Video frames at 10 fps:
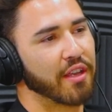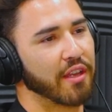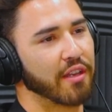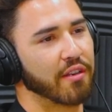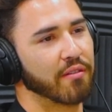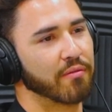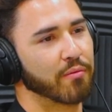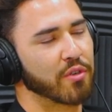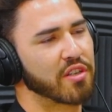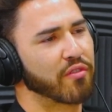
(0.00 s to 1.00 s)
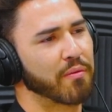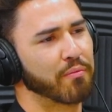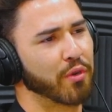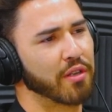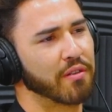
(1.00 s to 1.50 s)
in where's she
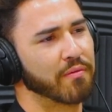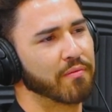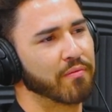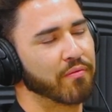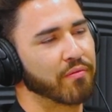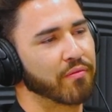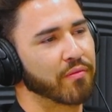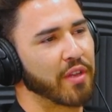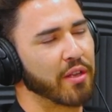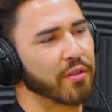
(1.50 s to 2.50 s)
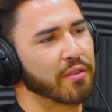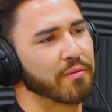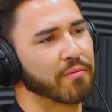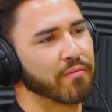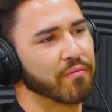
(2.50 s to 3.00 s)
from? Britain, uh, England,
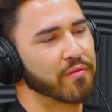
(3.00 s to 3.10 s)
UK.